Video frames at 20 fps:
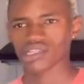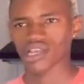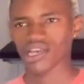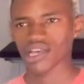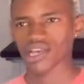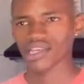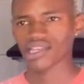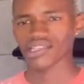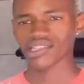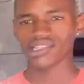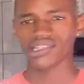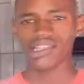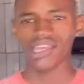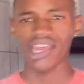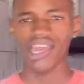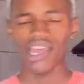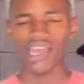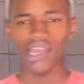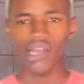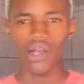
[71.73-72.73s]
I
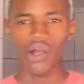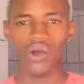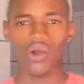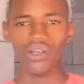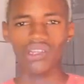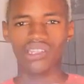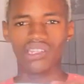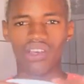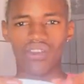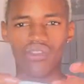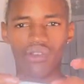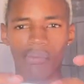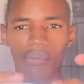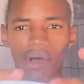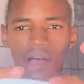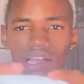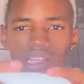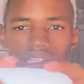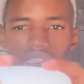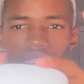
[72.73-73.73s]
take ordinary
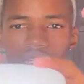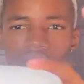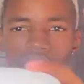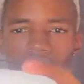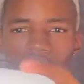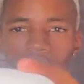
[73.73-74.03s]
bar soap,